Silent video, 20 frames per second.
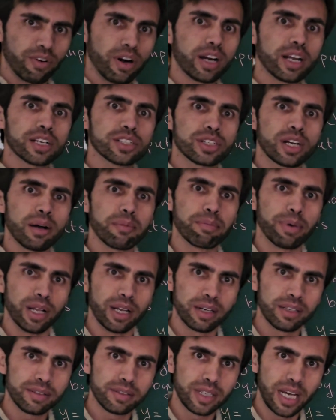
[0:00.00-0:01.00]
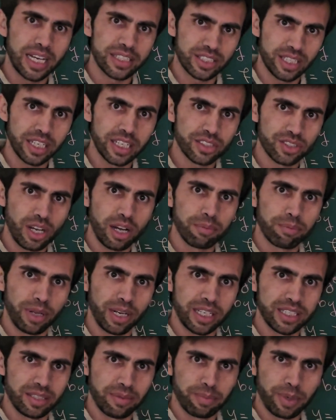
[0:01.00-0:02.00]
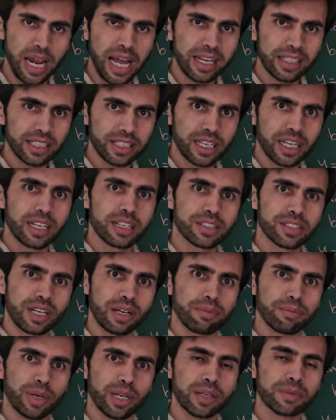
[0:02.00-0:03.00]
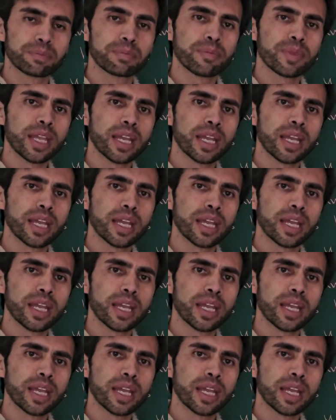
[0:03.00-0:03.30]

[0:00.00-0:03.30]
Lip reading: For example, as a practical example,